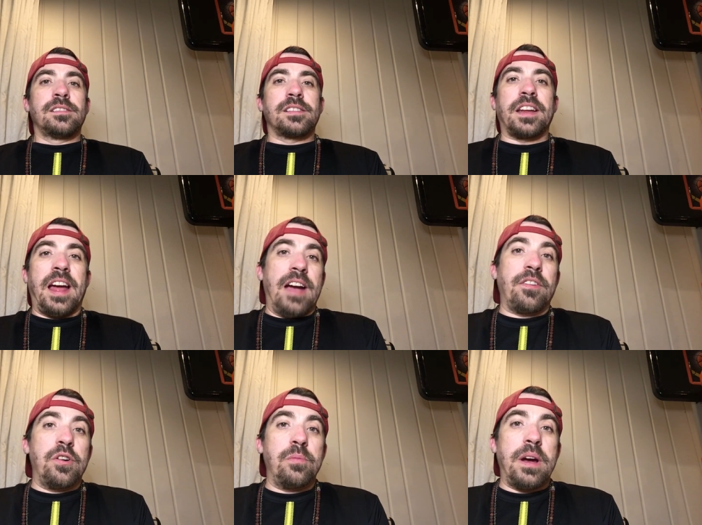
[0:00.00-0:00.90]
can have
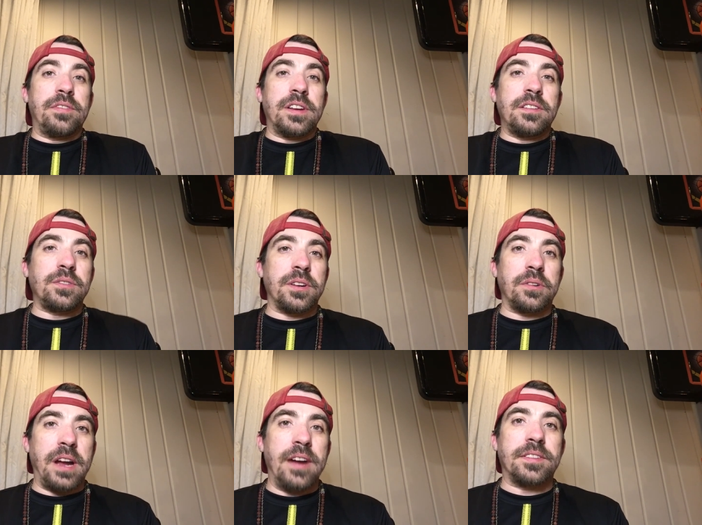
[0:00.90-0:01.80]
a home IV, so I
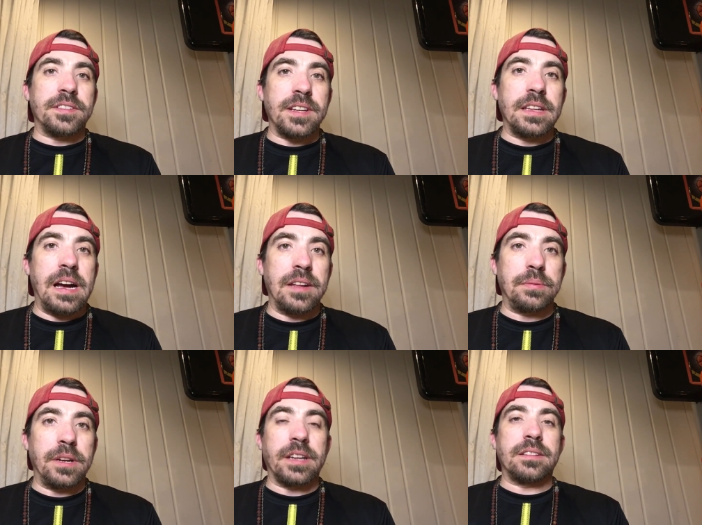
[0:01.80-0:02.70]
don't have to stay in the
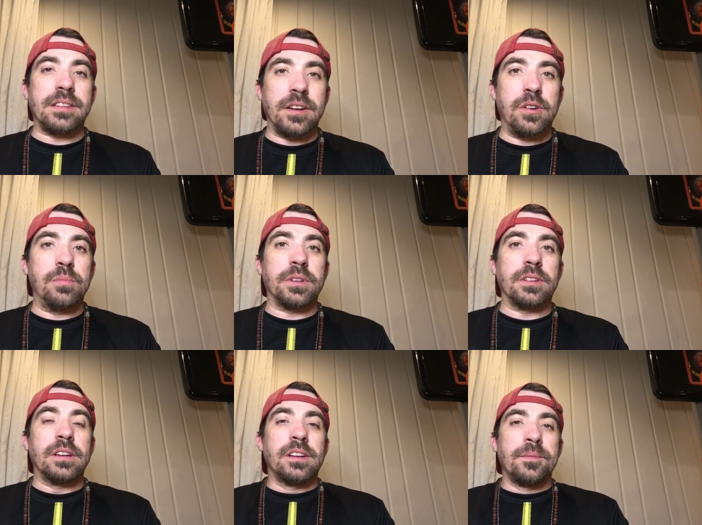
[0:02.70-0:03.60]
hospital and I can stay at home
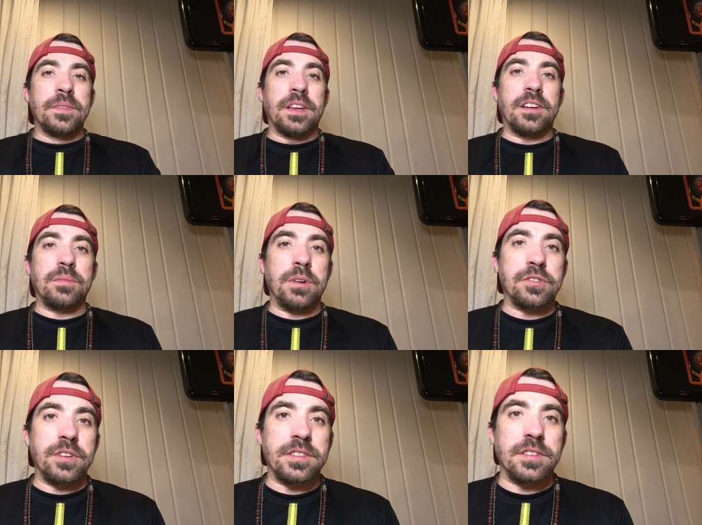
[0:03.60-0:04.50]
and get as
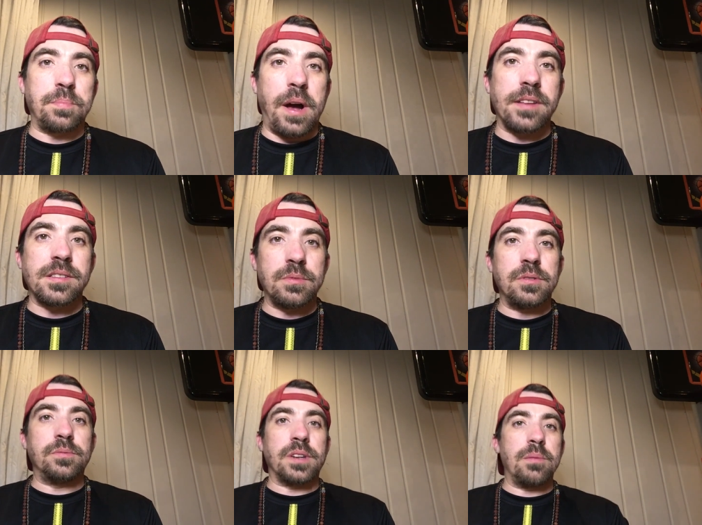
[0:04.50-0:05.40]
much rest as
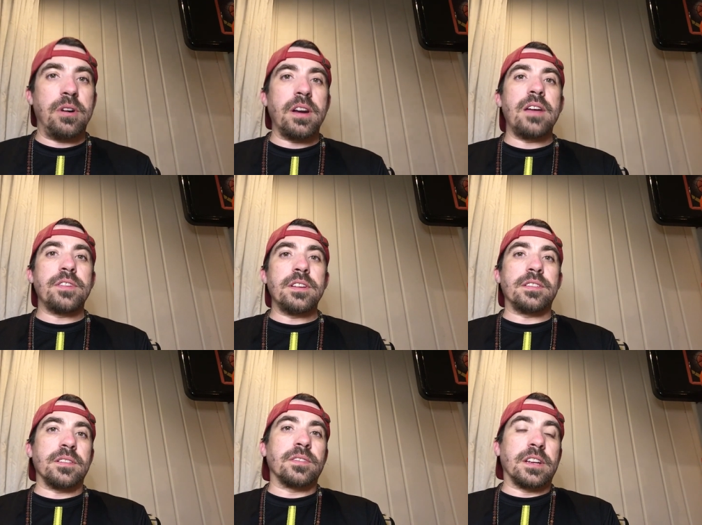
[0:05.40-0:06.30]
possible when I'm on
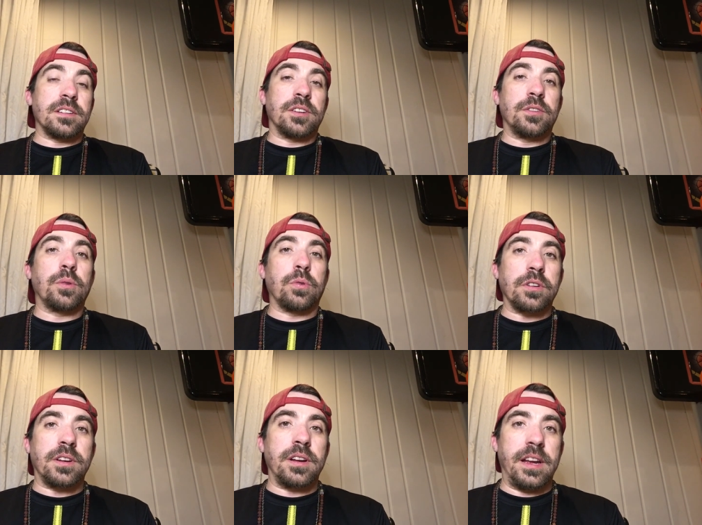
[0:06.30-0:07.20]
IVs and continue to
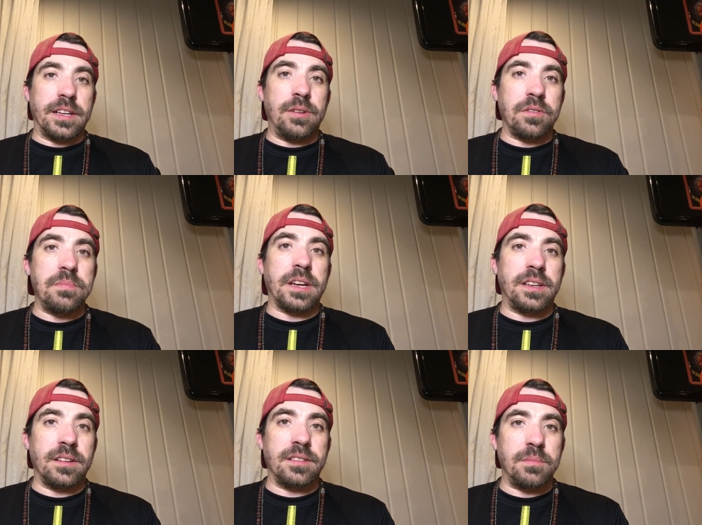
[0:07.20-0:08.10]
work and hang out with my
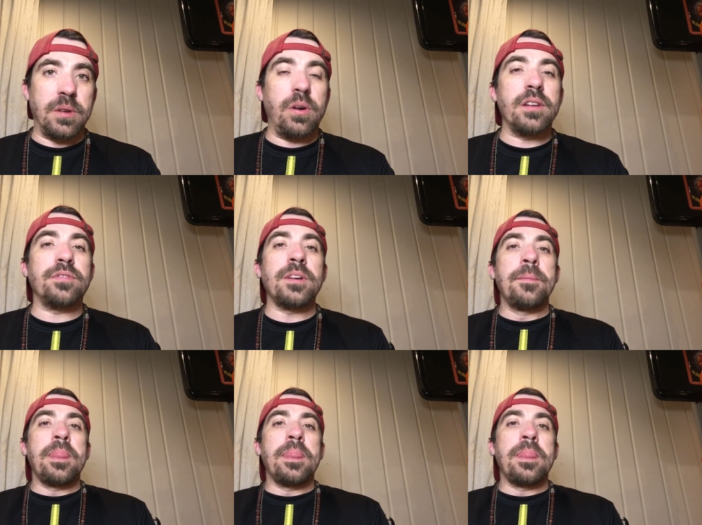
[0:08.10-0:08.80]
kids and my wife.